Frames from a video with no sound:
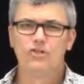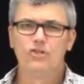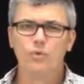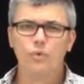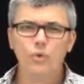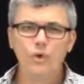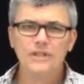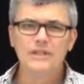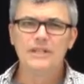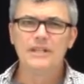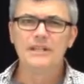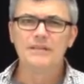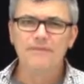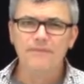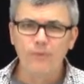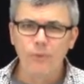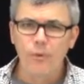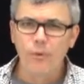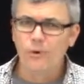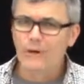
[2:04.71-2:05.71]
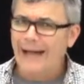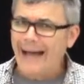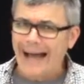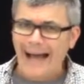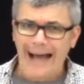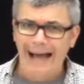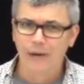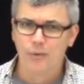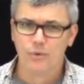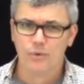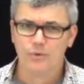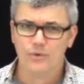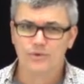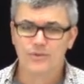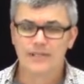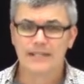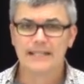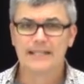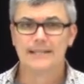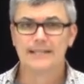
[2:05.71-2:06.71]
twenty-four
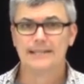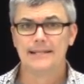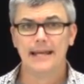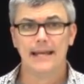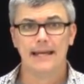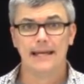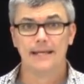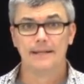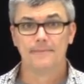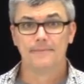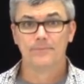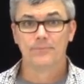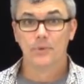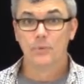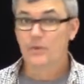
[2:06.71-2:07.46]
hours in a day.